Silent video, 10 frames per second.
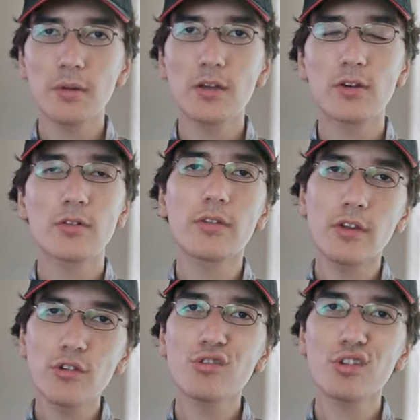computers
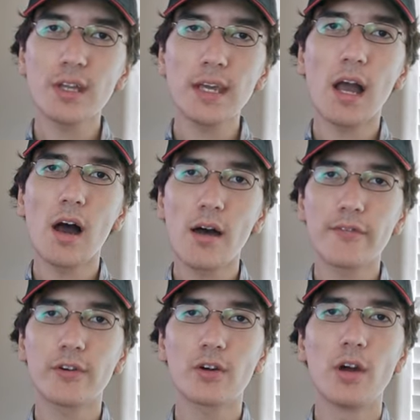usually
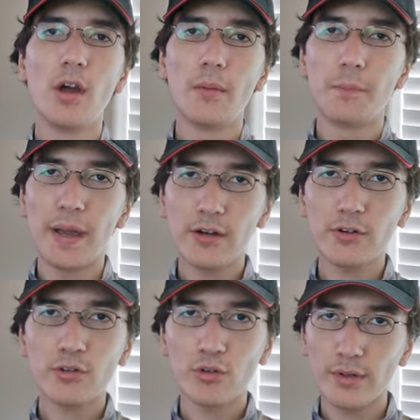offer
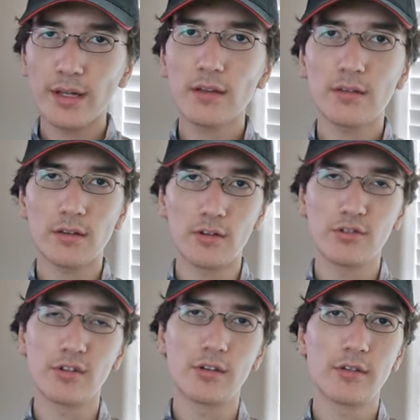better cooling
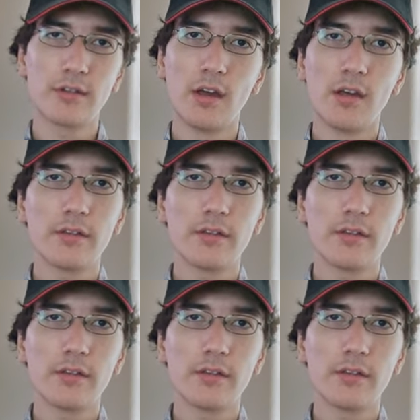solutions,